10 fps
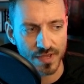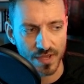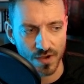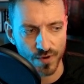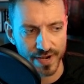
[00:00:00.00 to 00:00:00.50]

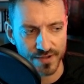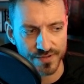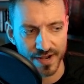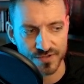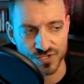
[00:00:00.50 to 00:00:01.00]
We're now
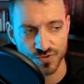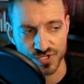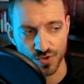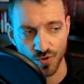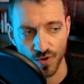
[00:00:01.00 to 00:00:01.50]
down to a
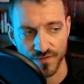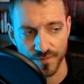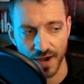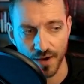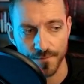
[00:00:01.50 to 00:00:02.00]
score of
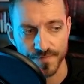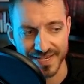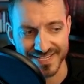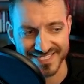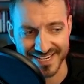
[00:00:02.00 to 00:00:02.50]
about
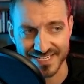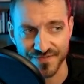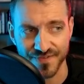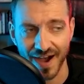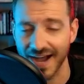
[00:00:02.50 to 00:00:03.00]

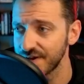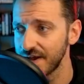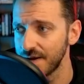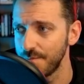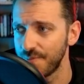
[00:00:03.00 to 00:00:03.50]
65,
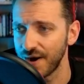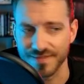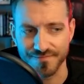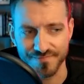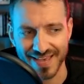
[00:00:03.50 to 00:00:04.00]
but
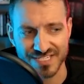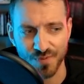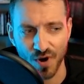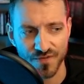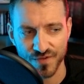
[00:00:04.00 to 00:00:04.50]
that's
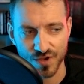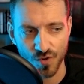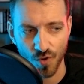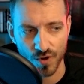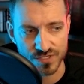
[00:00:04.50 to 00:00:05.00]
par for the
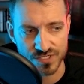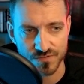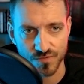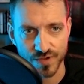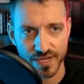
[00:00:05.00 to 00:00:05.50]
course.
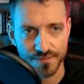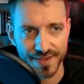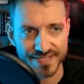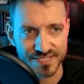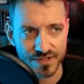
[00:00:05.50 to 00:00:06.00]
We can
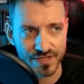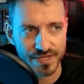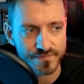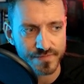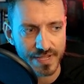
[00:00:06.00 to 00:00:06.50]

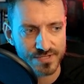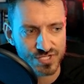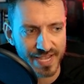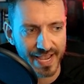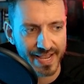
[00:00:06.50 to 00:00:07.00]
basically
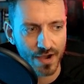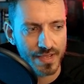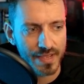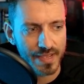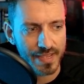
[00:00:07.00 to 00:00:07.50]
just hang out
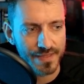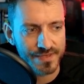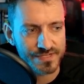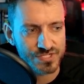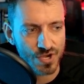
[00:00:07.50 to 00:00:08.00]
in
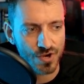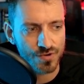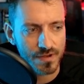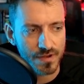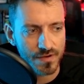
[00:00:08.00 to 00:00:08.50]
this
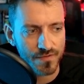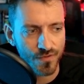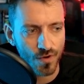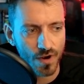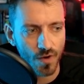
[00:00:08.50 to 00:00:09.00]
zone
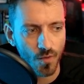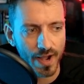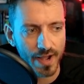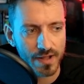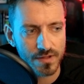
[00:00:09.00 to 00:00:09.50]
for a
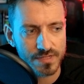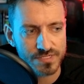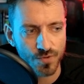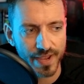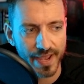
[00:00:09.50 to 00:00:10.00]
while until
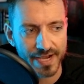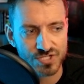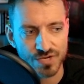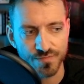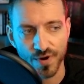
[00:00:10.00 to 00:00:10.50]
we
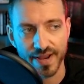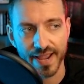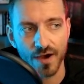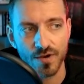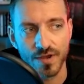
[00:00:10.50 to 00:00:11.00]
actually break
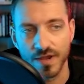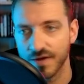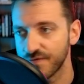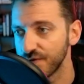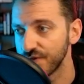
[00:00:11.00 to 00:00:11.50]
out
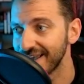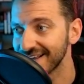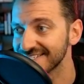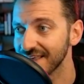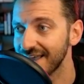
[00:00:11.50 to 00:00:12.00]
for the
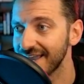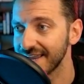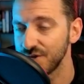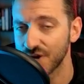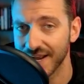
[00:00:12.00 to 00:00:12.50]
next leg. And
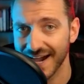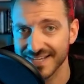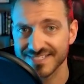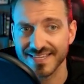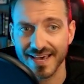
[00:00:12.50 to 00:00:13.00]
you can kind of
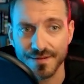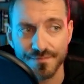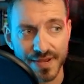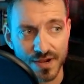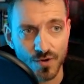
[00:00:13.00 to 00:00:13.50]
see that in
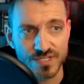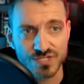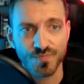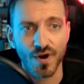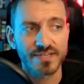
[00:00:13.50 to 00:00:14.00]
Bitcoin's
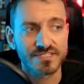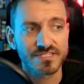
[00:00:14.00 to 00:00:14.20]
price,